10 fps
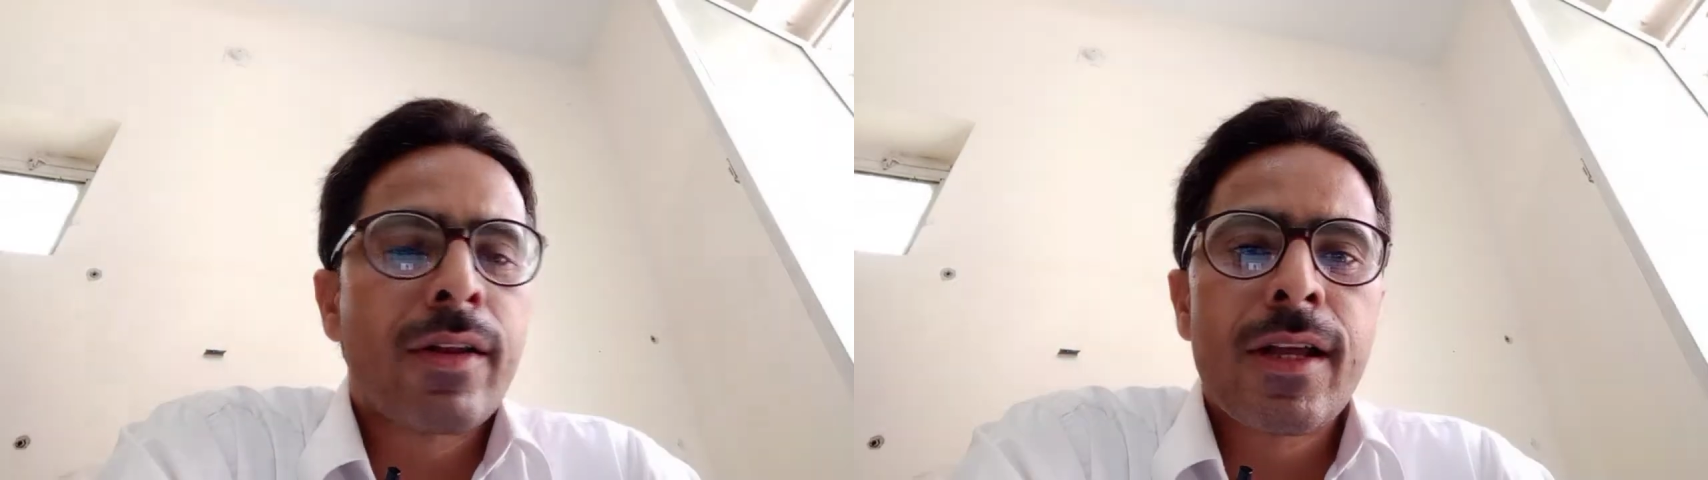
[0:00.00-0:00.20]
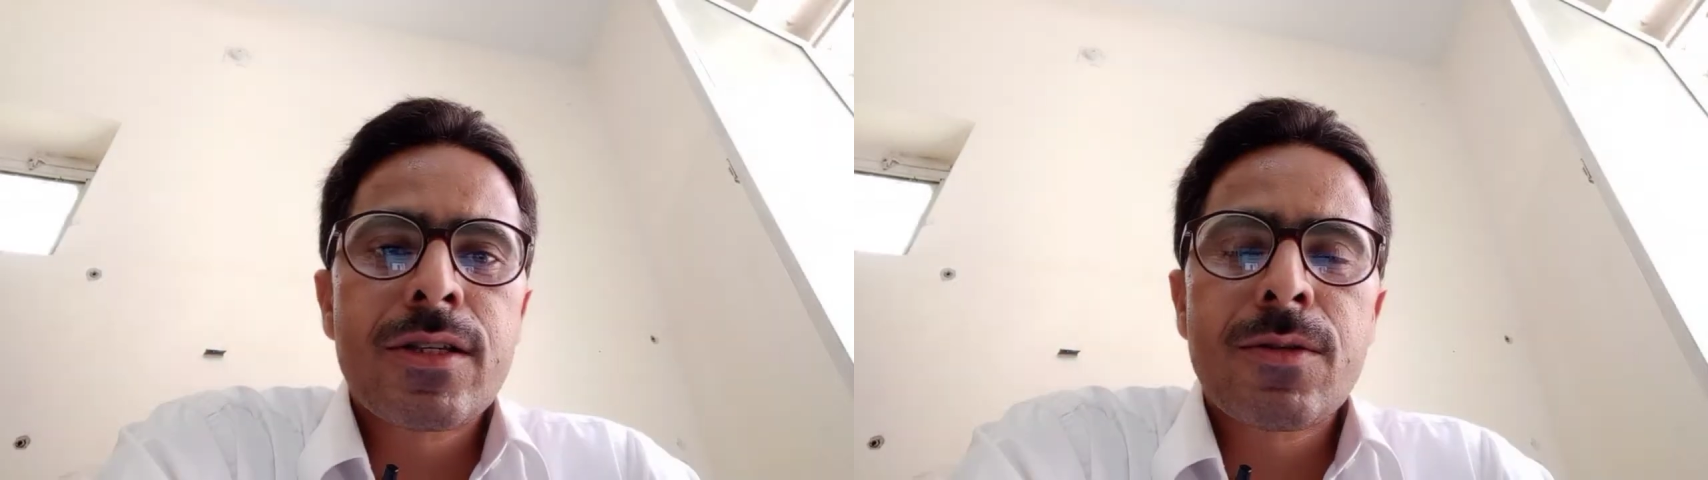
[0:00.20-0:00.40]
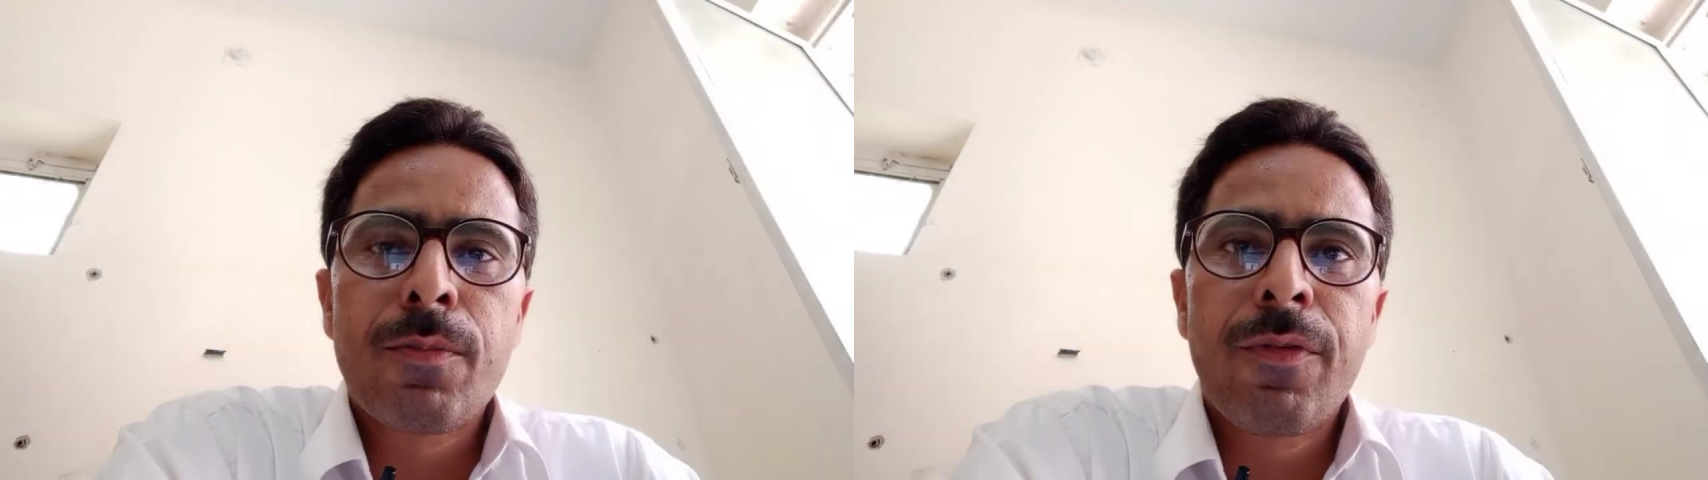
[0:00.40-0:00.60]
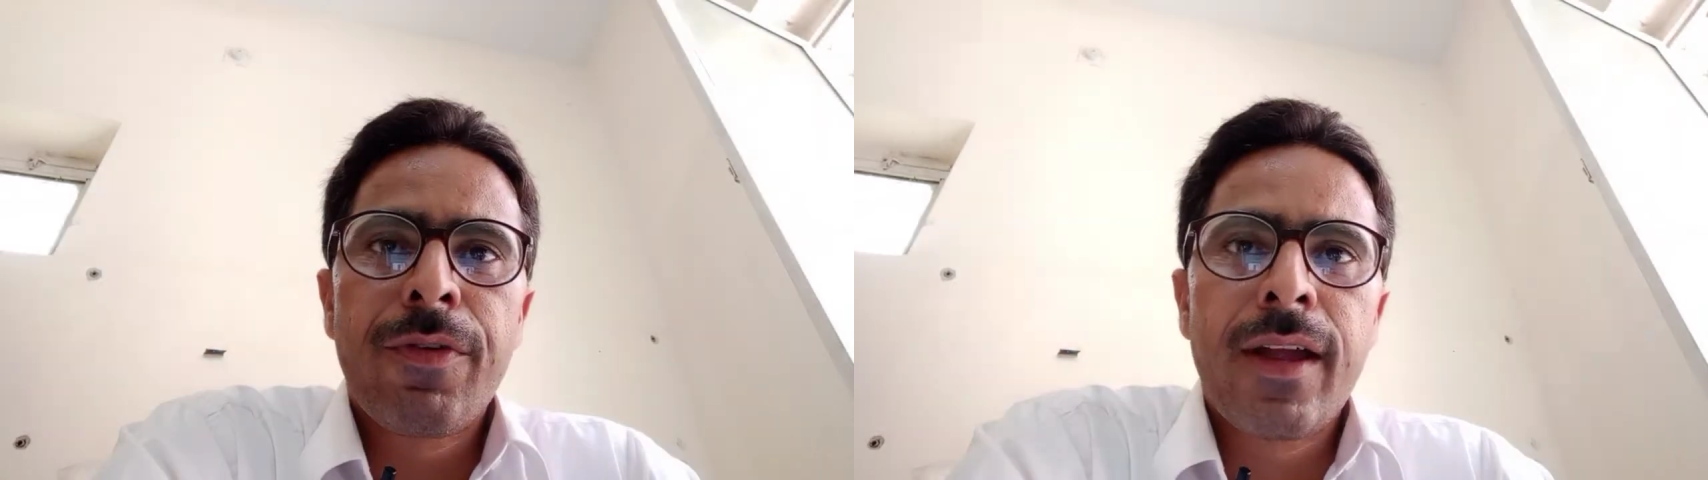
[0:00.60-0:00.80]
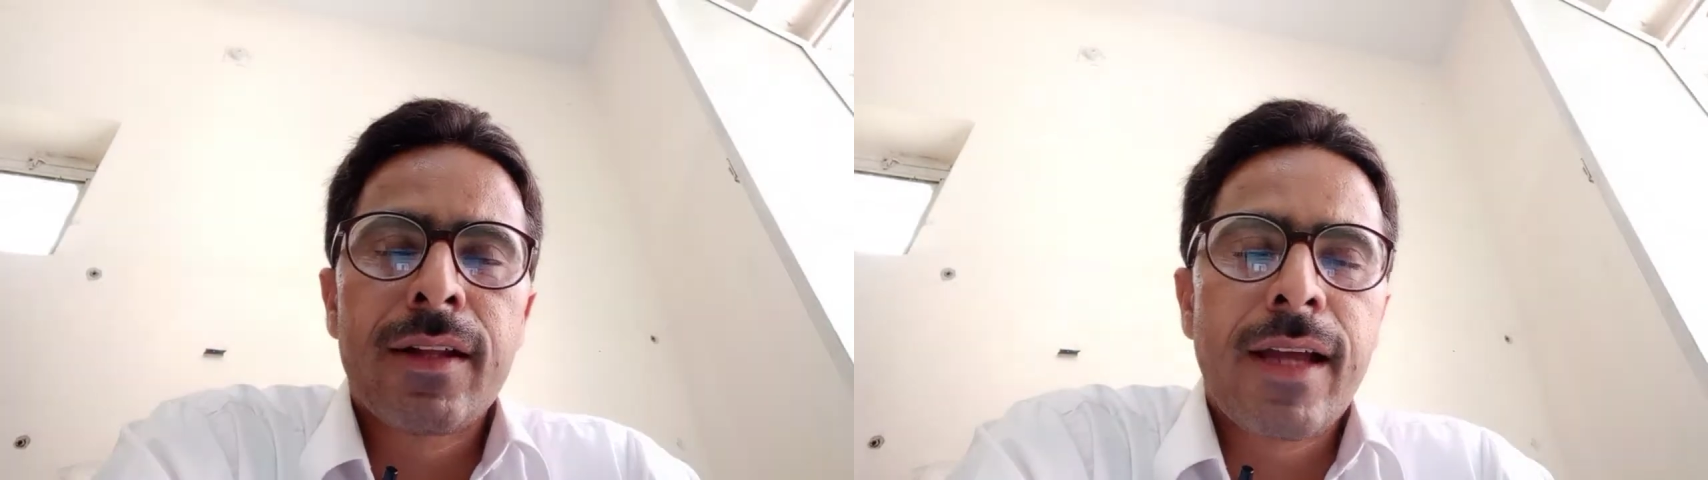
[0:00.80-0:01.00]
this
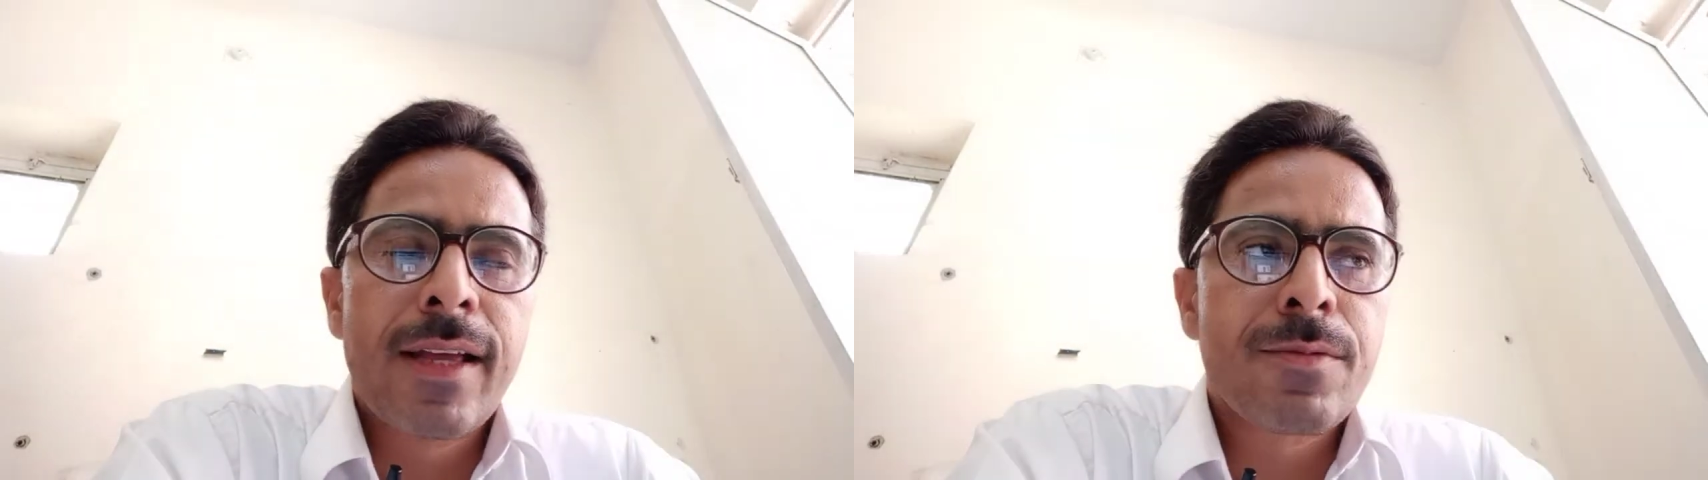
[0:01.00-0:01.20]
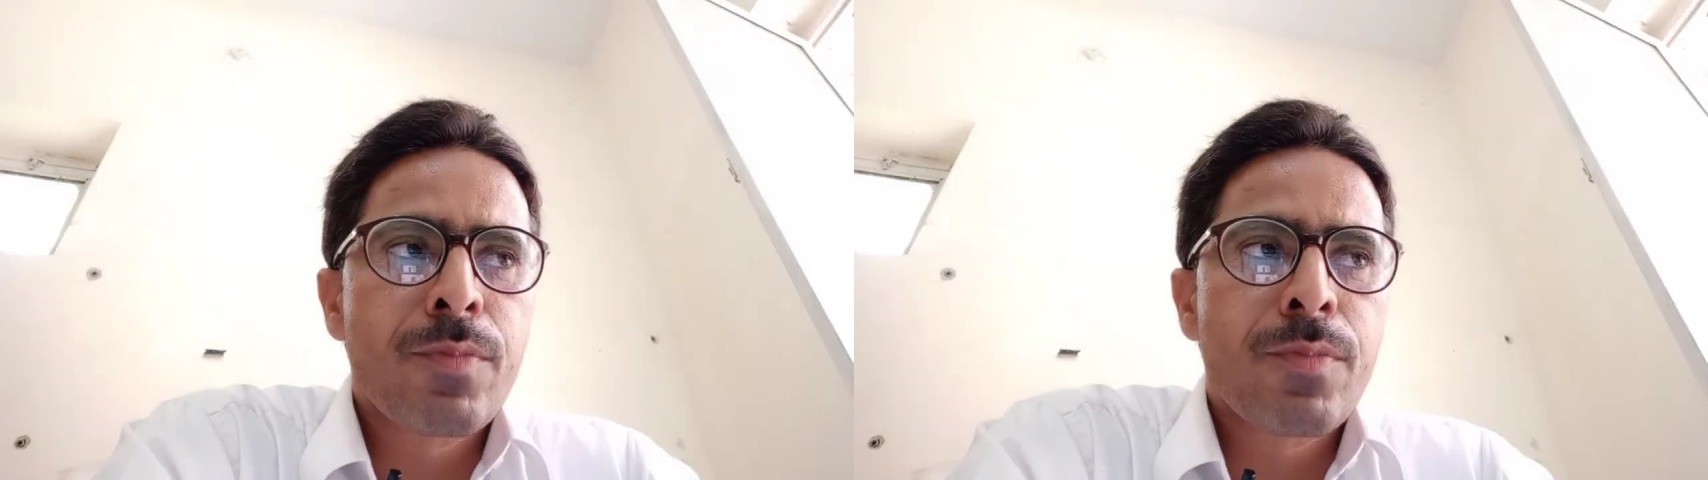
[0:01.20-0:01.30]
faith has